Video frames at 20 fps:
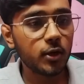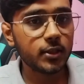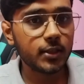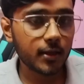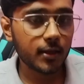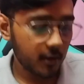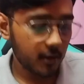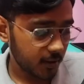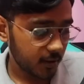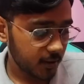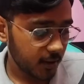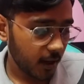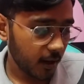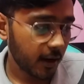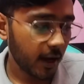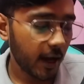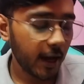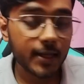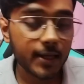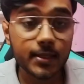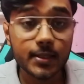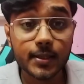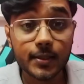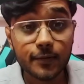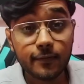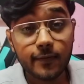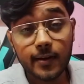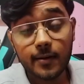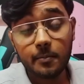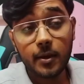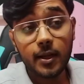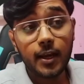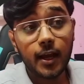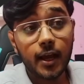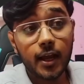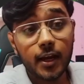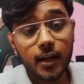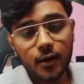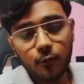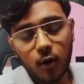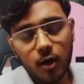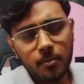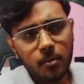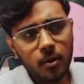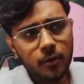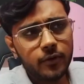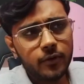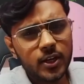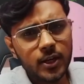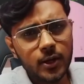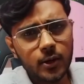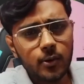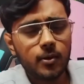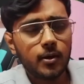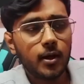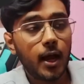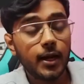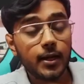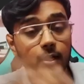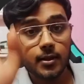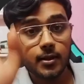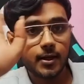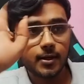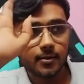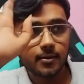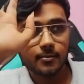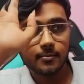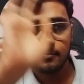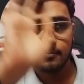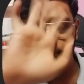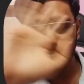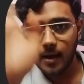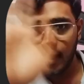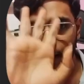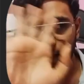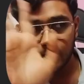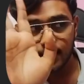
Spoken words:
till this year, guys. We'll meet again in one more video. Until then, bye.